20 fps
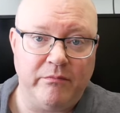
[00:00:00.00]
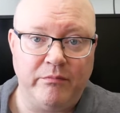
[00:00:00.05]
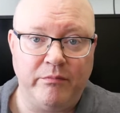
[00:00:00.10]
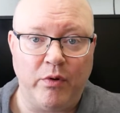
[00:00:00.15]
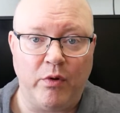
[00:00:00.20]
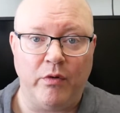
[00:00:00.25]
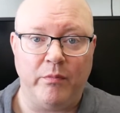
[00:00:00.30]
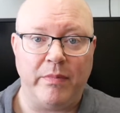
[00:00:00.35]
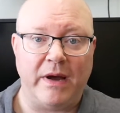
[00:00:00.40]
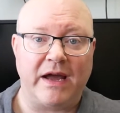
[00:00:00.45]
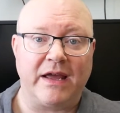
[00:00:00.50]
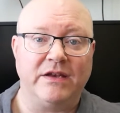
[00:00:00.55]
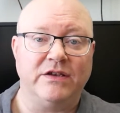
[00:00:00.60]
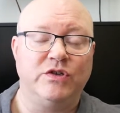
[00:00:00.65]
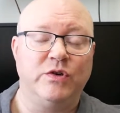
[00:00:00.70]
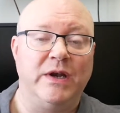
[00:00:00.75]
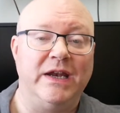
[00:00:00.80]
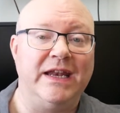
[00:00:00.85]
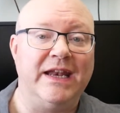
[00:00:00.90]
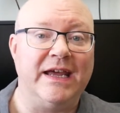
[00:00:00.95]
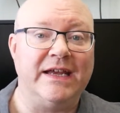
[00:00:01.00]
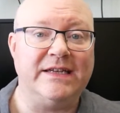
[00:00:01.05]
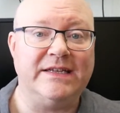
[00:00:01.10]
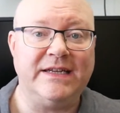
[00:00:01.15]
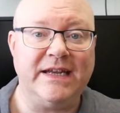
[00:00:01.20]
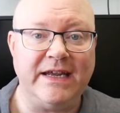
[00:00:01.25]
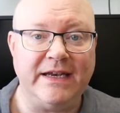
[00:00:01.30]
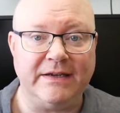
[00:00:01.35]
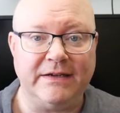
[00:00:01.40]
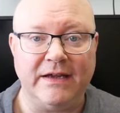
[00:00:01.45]
bought back in
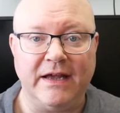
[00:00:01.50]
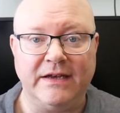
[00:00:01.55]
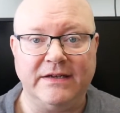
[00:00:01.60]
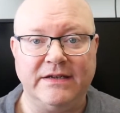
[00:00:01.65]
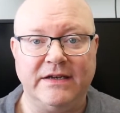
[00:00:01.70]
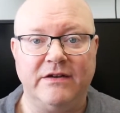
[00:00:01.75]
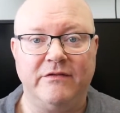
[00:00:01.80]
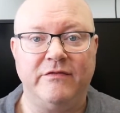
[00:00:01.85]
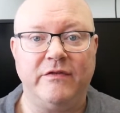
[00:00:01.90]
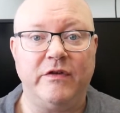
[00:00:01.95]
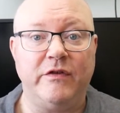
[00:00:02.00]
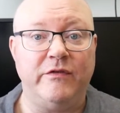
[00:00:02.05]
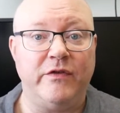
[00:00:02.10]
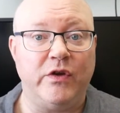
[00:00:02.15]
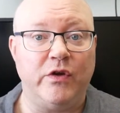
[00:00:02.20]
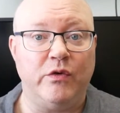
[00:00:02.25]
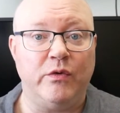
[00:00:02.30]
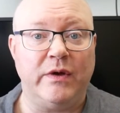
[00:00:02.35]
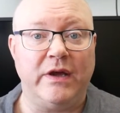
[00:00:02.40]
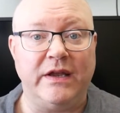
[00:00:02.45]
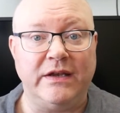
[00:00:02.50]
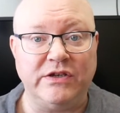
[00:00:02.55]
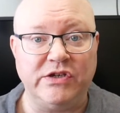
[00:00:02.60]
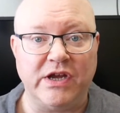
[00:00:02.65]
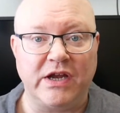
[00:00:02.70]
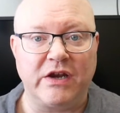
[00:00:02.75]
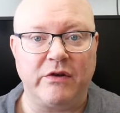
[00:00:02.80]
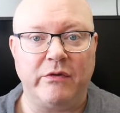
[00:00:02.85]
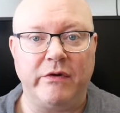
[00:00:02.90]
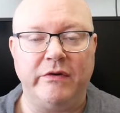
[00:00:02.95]
2019 and did a review in
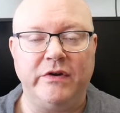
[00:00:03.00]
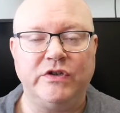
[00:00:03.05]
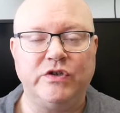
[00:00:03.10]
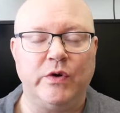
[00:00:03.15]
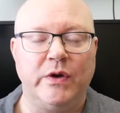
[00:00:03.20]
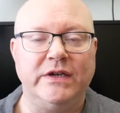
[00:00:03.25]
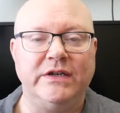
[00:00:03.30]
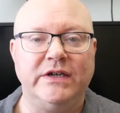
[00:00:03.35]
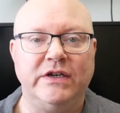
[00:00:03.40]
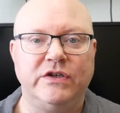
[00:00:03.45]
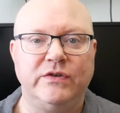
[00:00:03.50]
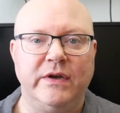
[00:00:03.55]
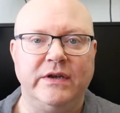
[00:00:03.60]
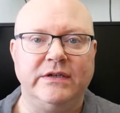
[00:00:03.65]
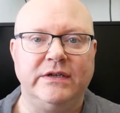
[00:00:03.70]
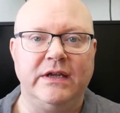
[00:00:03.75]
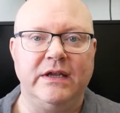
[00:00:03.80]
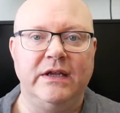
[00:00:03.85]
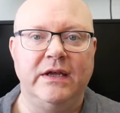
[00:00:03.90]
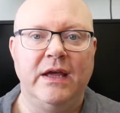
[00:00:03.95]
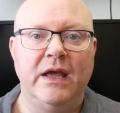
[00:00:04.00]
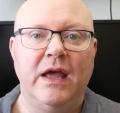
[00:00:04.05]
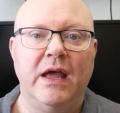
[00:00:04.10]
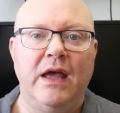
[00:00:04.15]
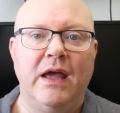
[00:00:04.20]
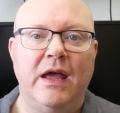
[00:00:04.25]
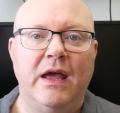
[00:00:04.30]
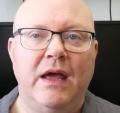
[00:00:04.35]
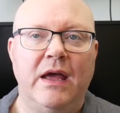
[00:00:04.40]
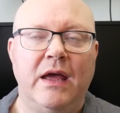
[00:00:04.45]
January 2020.
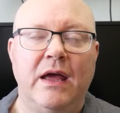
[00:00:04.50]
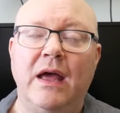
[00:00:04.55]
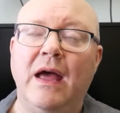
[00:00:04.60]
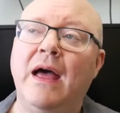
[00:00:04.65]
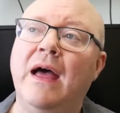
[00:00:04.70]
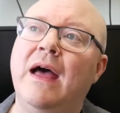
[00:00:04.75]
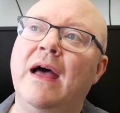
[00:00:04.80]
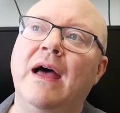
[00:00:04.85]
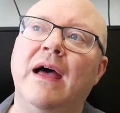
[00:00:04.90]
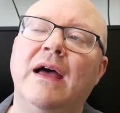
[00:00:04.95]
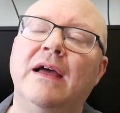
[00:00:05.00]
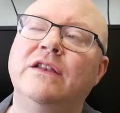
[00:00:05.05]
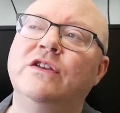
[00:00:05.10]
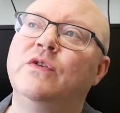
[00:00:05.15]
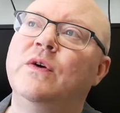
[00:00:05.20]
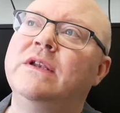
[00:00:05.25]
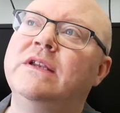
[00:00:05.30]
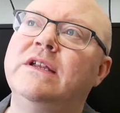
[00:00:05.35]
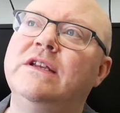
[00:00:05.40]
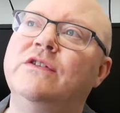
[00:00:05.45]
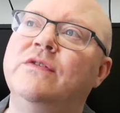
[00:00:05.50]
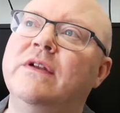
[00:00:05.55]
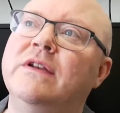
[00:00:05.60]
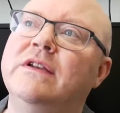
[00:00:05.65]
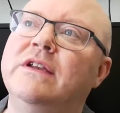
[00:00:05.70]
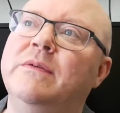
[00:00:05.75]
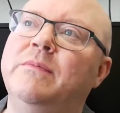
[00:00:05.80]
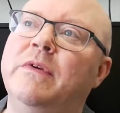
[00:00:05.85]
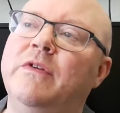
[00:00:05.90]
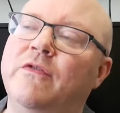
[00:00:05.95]

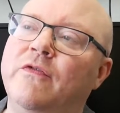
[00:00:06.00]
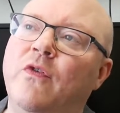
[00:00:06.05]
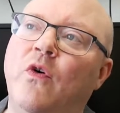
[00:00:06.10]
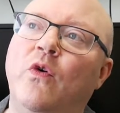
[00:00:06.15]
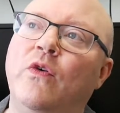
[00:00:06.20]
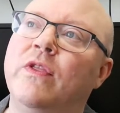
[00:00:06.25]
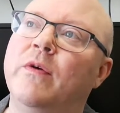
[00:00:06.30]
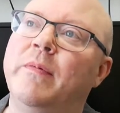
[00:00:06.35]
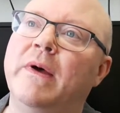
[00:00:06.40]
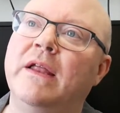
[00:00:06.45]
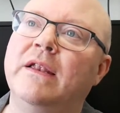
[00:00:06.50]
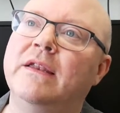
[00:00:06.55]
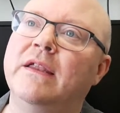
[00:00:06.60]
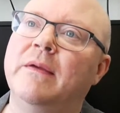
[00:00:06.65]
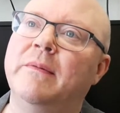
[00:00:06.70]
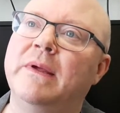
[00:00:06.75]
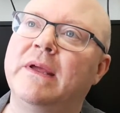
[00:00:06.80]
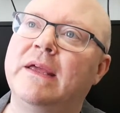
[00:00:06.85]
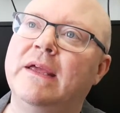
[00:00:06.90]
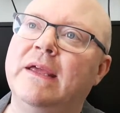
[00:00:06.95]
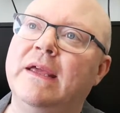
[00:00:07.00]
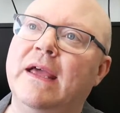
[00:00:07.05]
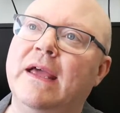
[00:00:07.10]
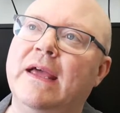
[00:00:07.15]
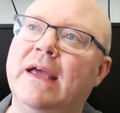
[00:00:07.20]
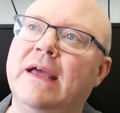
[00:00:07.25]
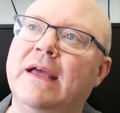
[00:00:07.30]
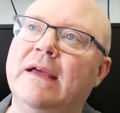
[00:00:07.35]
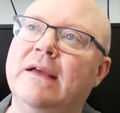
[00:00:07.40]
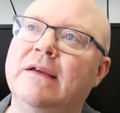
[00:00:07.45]
2020 before the pandemic.
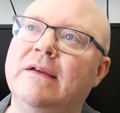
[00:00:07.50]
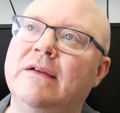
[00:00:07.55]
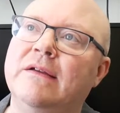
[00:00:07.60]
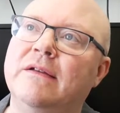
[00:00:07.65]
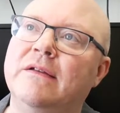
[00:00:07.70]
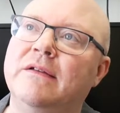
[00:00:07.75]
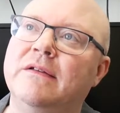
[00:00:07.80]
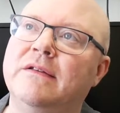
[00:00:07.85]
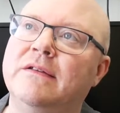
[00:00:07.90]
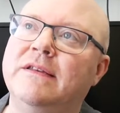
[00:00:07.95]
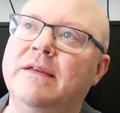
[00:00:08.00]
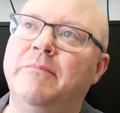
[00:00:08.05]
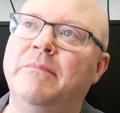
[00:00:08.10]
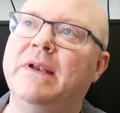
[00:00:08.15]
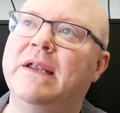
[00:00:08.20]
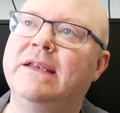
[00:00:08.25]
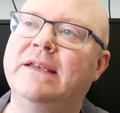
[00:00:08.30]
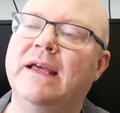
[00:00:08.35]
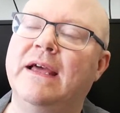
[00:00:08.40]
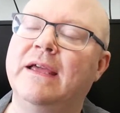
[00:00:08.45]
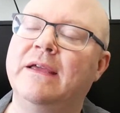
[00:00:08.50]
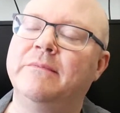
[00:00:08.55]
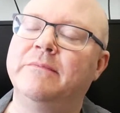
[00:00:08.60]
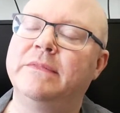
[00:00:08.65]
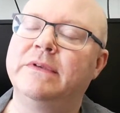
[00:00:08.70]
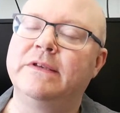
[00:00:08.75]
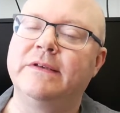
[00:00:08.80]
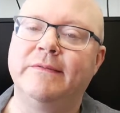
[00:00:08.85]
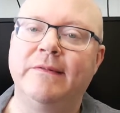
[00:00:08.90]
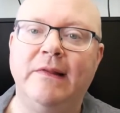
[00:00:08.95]
Yeah, simpler
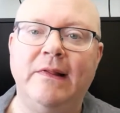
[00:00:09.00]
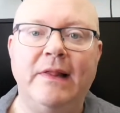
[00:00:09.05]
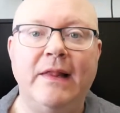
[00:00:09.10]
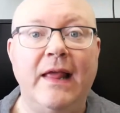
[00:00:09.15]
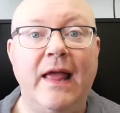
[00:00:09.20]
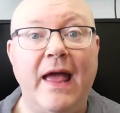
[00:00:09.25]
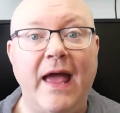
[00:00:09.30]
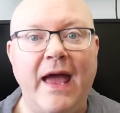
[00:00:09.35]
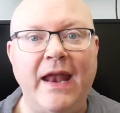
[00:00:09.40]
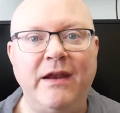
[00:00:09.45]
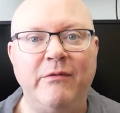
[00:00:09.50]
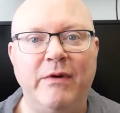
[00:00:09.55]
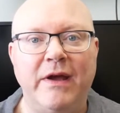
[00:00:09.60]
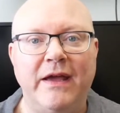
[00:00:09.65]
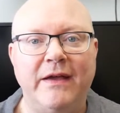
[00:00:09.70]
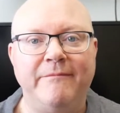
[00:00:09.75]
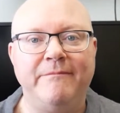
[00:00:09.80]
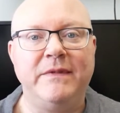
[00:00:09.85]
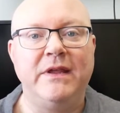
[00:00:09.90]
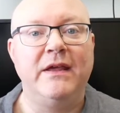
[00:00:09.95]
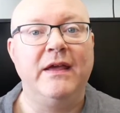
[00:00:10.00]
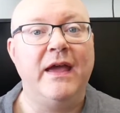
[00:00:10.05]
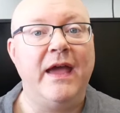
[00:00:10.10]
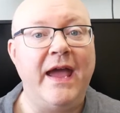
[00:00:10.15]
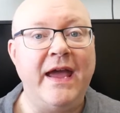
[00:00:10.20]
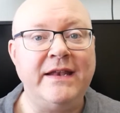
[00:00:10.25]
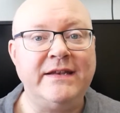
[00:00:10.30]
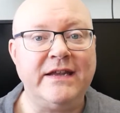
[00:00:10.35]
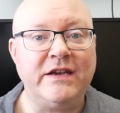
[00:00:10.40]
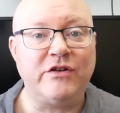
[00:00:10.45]
times. Anyway,
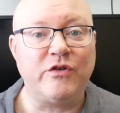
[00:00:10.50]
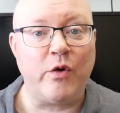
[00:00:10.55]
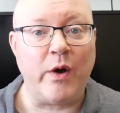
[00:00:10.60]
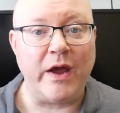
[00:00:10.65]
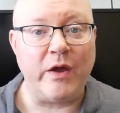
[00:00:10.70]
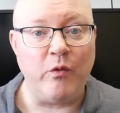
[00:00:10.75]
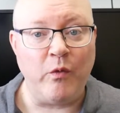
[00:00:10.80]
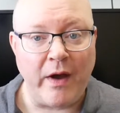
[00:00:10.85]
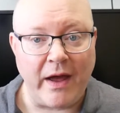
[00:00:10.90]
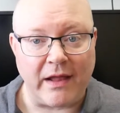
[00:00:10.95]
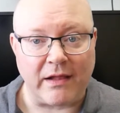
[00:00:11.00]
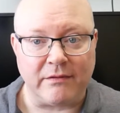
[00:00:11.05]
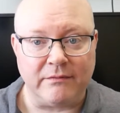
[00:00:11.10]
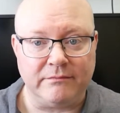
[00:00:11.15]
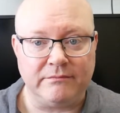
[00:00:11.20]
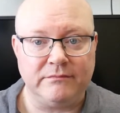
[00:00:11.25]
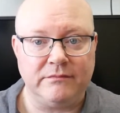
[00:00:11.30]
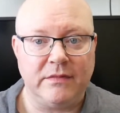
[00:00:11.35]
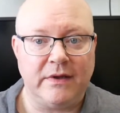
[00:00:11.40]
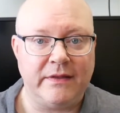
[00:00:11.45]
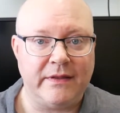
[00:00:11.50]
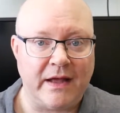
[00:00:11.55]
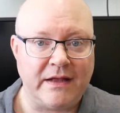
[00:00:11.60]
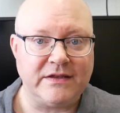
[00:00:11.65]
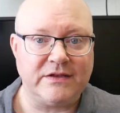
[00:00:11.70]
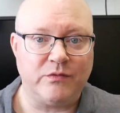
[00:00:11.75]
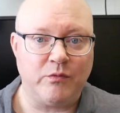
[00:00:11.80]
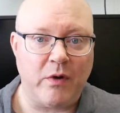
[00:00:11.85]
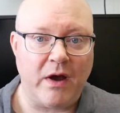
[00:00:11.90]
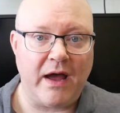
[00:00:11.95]
it did quite well. And
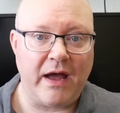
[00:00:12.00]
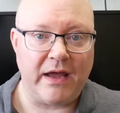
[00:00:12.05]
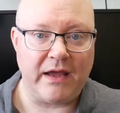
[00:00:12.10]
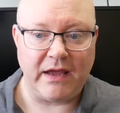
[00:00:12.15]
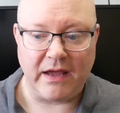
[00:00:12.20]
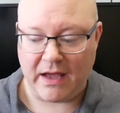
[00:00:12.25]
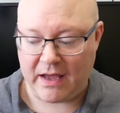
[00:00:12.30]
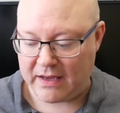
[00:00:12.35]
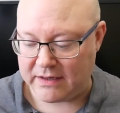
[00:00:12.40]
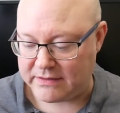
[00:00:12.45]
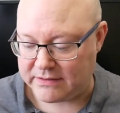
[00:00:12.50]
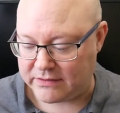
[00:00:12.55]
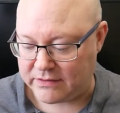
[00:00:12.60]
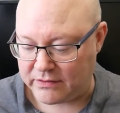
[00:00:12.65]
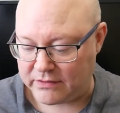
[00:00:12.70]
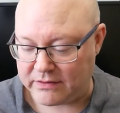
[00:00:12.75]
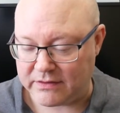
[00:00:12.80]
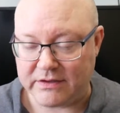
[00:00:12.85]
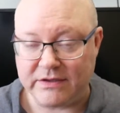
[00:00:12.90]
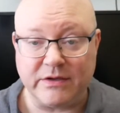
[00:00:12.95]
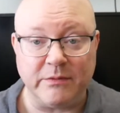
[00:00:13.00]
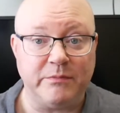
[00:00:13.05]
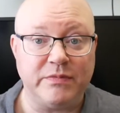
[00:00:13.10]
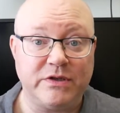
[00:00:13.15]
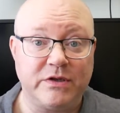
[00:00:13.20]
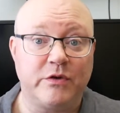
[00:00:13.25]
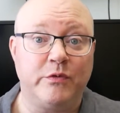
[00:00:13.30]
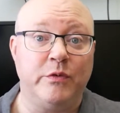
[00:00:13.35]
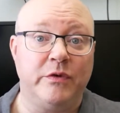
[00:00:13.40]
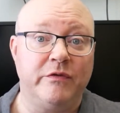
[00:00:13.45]
that's why I've done
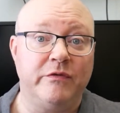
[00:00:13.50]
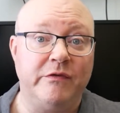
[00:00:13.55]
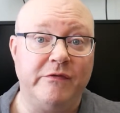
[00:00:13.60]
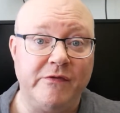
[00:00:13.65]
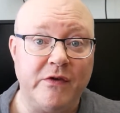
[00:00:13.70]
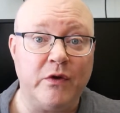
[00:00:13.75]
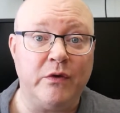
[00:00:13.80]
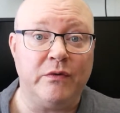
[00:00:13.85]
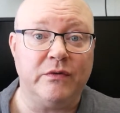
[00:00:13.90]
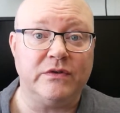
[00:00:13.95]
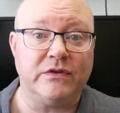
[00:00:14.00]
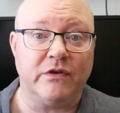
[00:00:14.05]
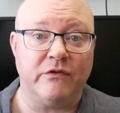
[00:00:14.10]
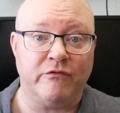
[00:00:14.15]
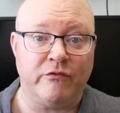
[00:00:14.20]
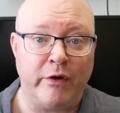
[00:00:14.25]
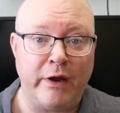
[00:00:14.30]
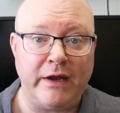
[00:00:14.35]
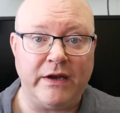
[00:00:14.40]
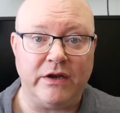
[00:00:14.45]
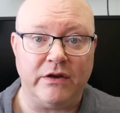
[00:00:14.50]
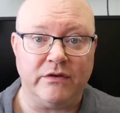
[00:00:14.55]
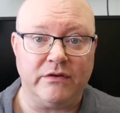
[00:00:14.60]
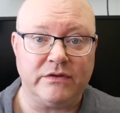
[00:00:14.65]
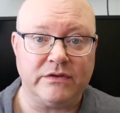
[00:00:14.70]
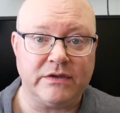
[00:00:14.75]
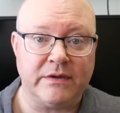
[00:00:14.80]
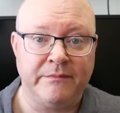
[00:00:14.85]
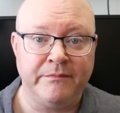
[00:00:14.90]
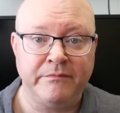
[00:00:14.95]
subsequent reviews of radios,